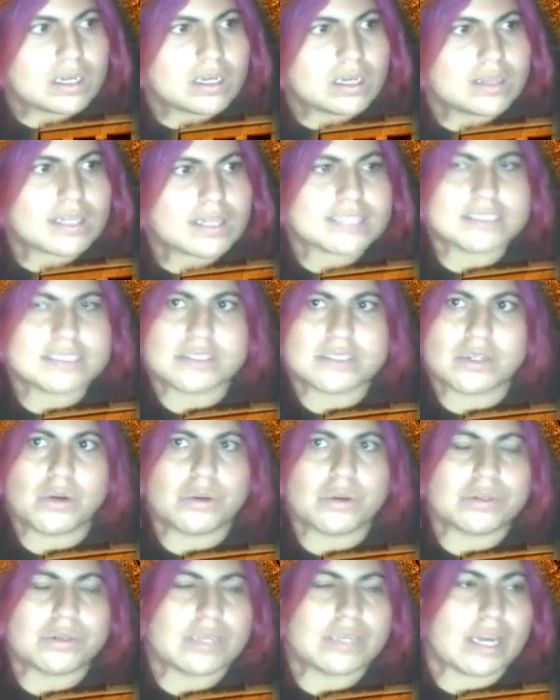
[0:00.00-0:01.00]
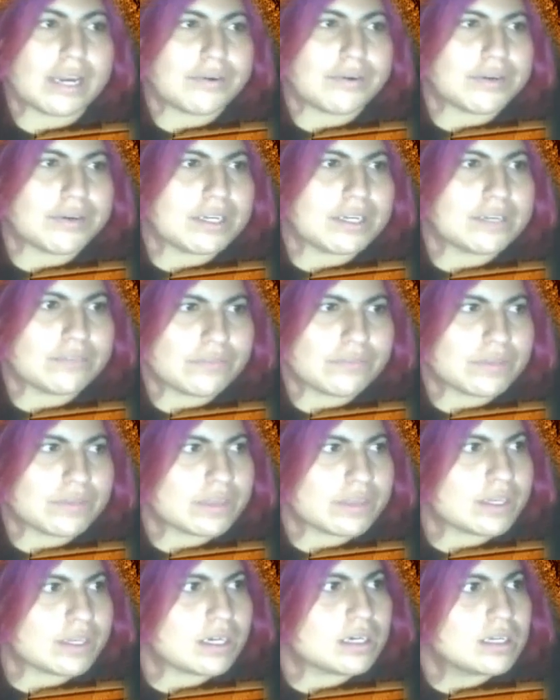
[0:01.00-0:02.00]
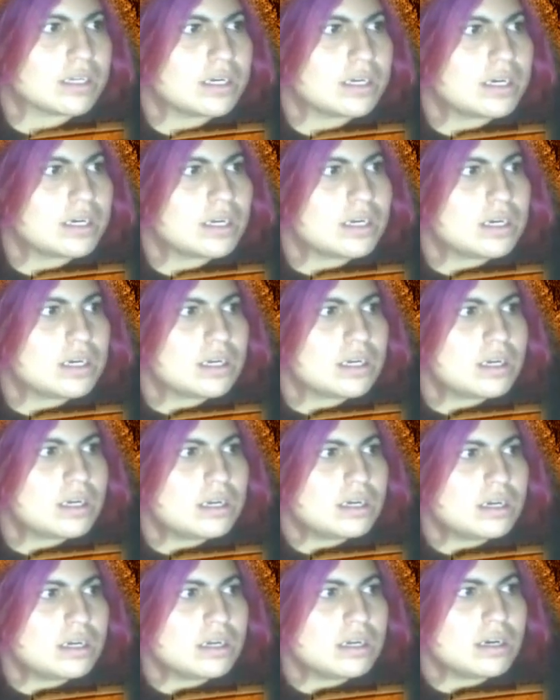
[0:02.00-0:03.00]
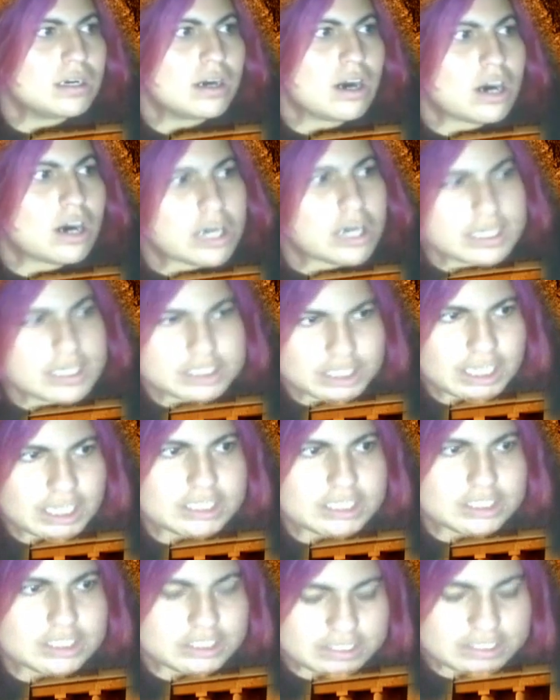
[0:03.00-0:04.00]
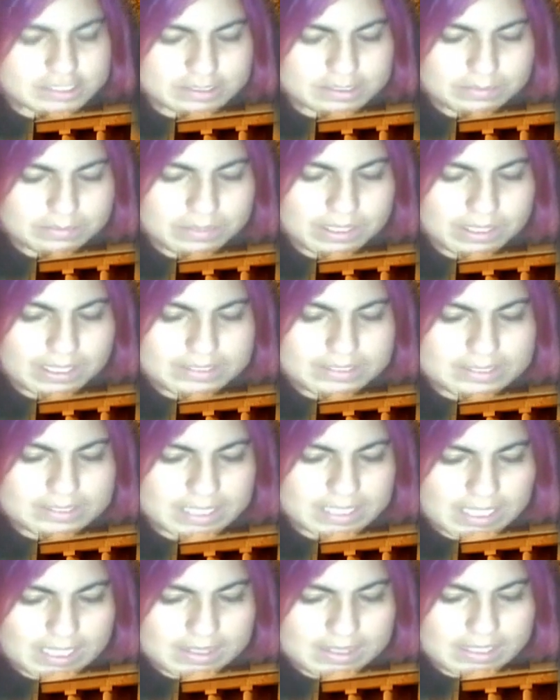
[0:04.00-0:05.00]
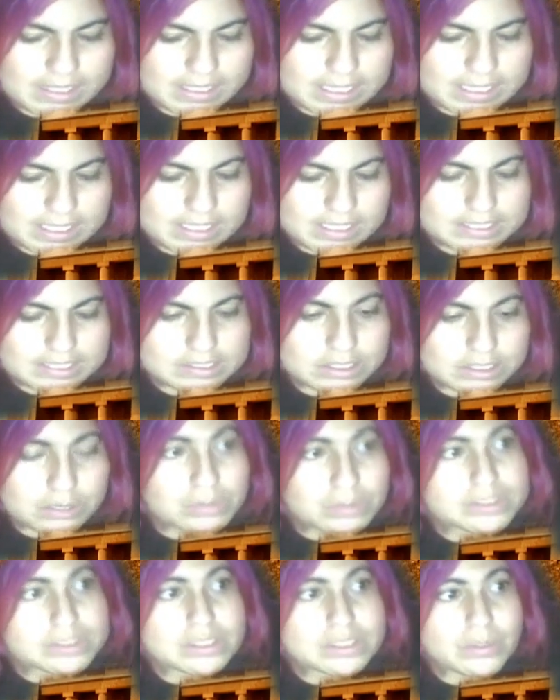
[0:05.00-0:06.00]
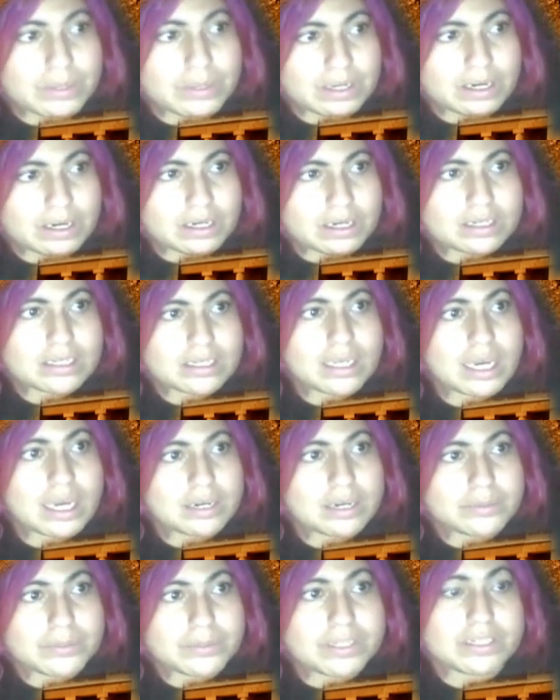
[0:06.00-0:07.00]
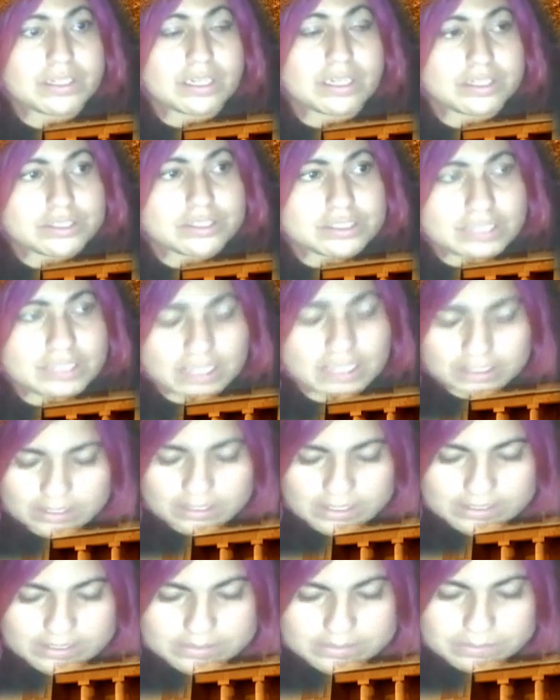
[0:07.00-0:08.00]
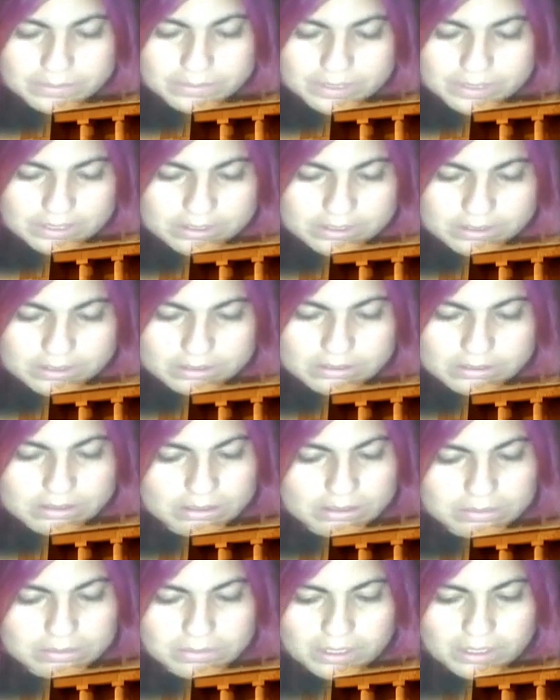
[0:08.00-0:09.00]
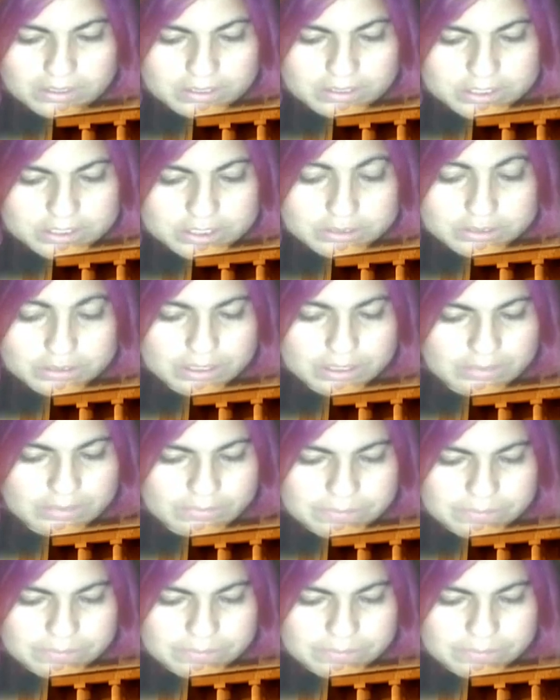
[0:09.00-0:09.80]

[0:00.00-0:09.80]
That's the whole irony of everything our education system is the key thing that lets us know what's going on and how to read to understand these political, political, and even